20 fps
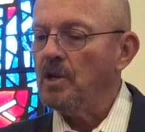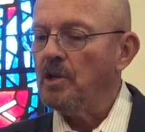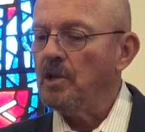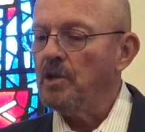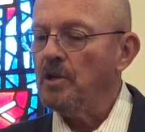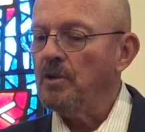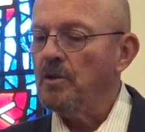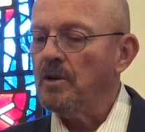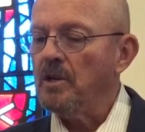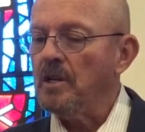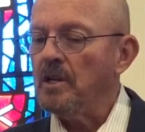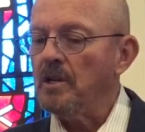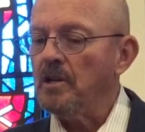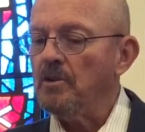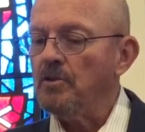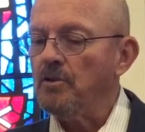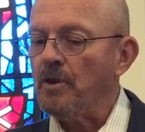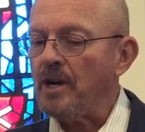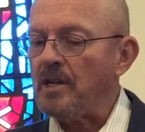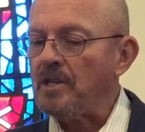You
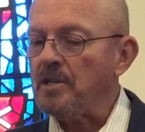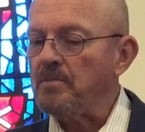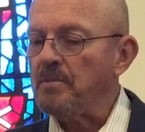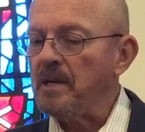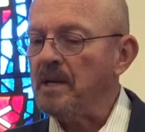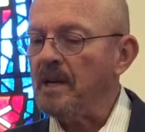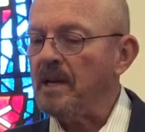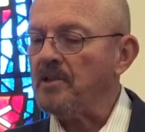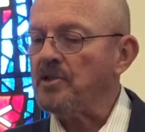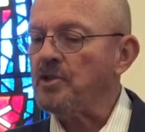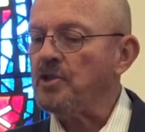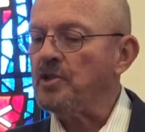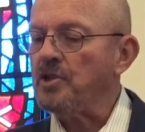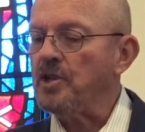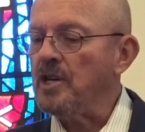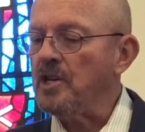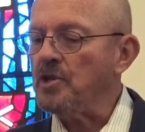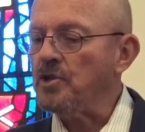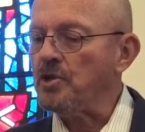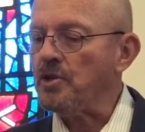address me as
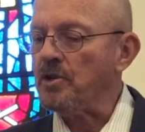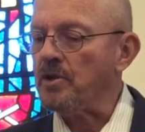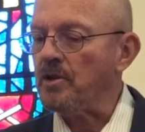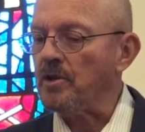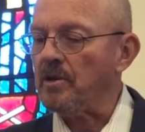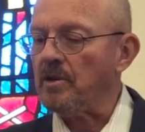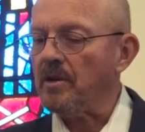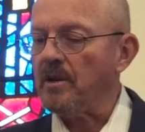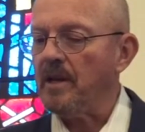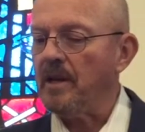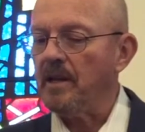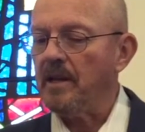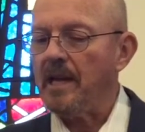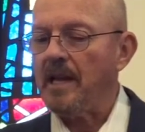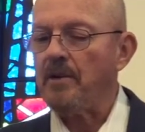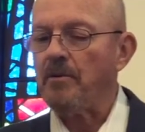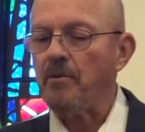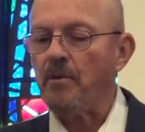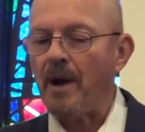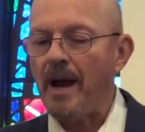teacher
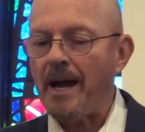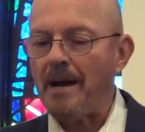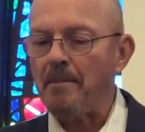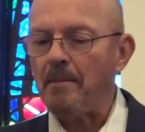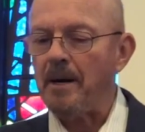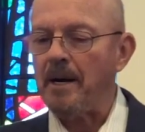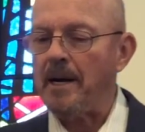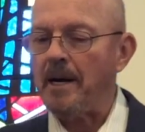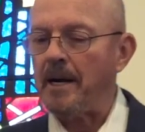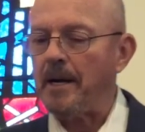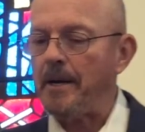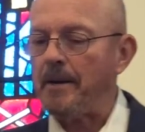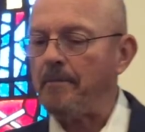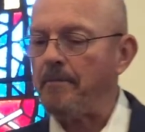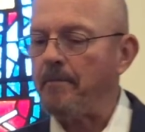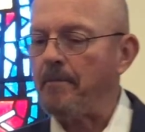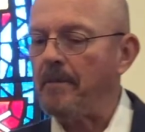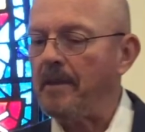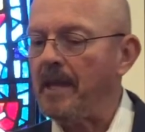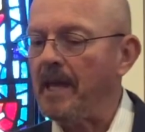and rabbi
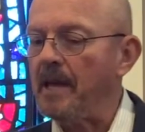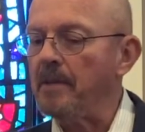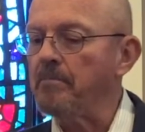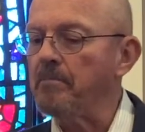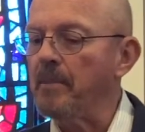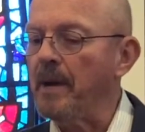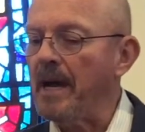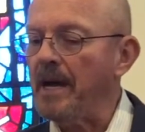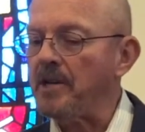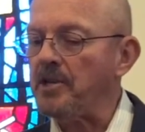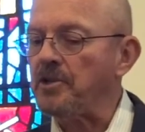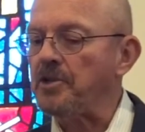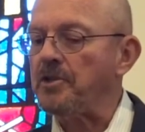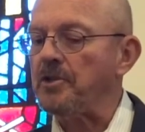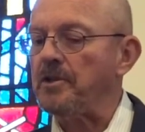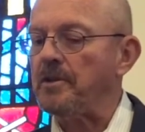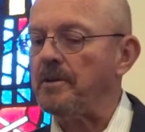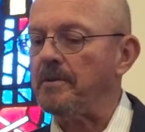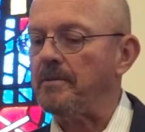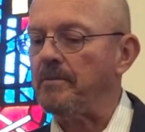and
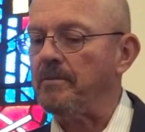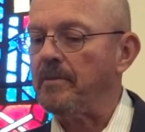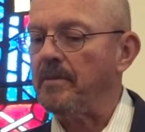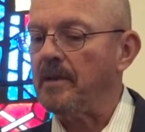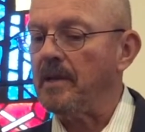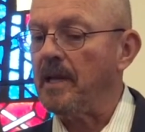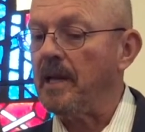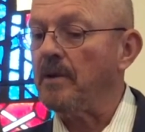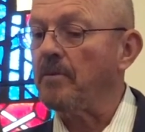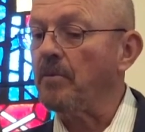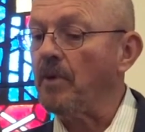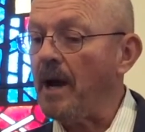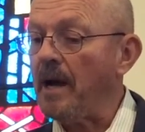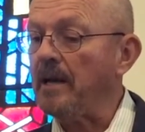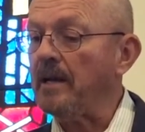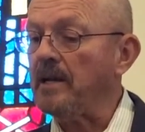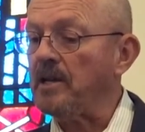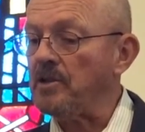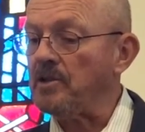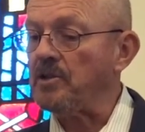master, and
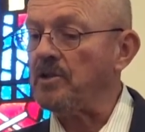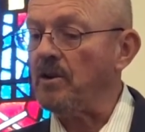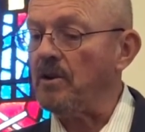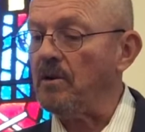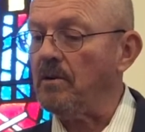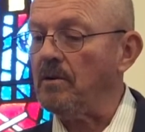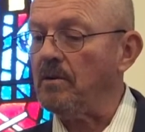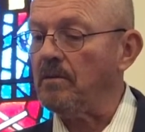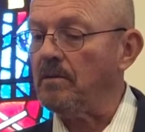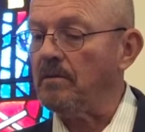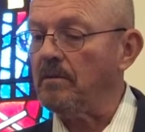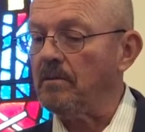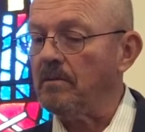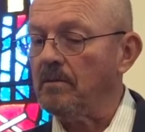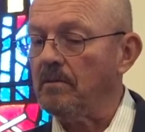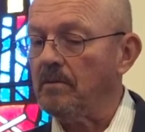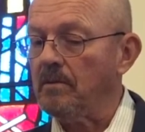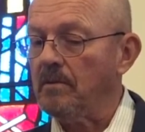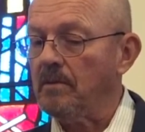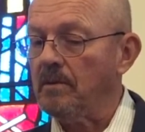rightly so.
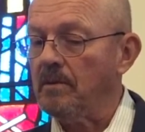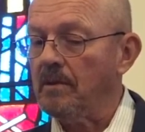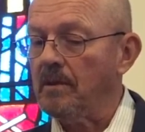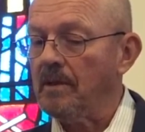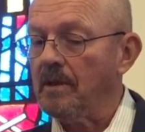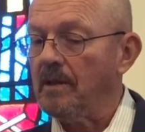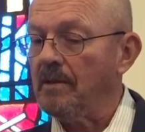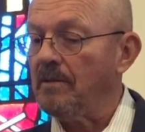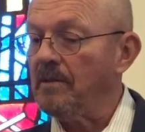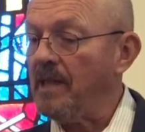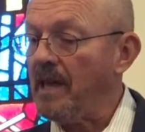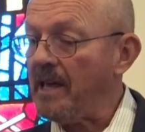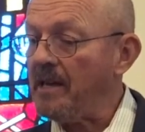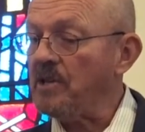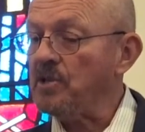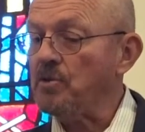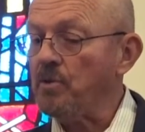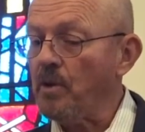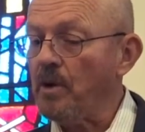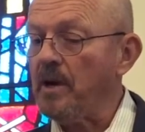That
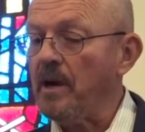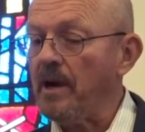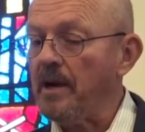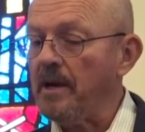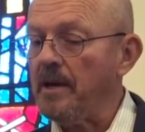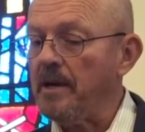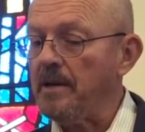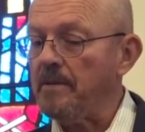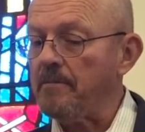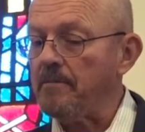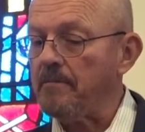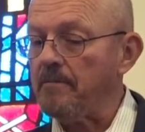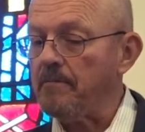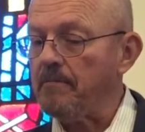is what I am.